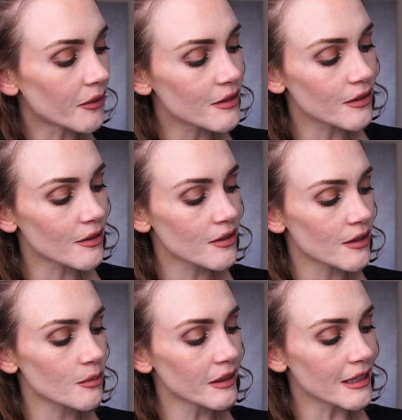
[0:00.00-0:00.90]
It's, there's
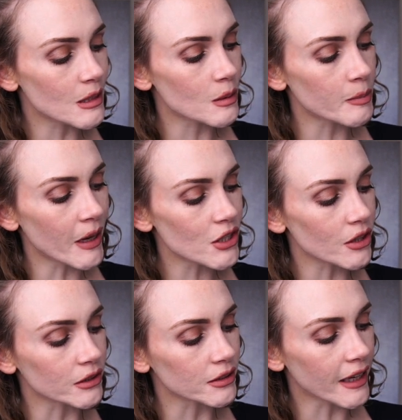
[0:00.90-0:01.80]
this really
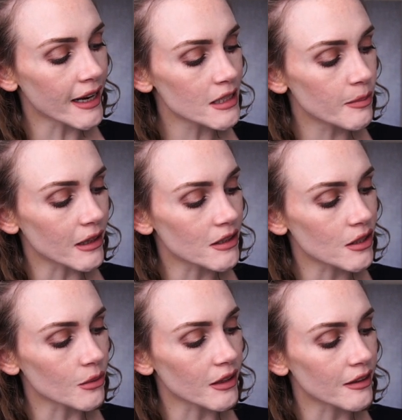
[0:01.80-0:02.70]
special aspect
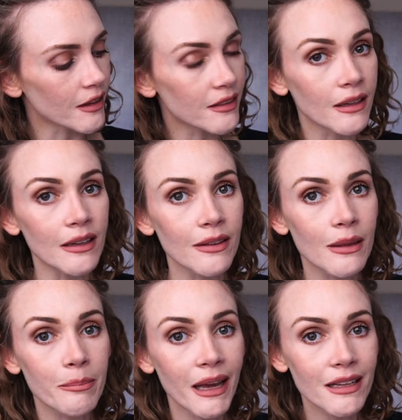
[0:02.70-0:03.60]
to it that the,
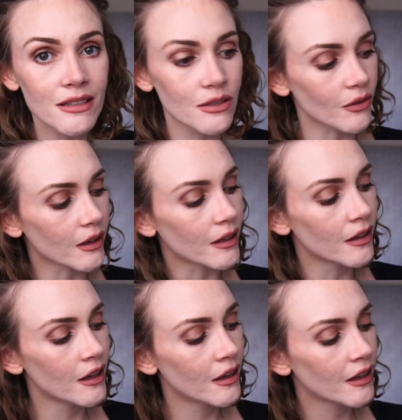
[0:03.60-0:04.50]
the pastry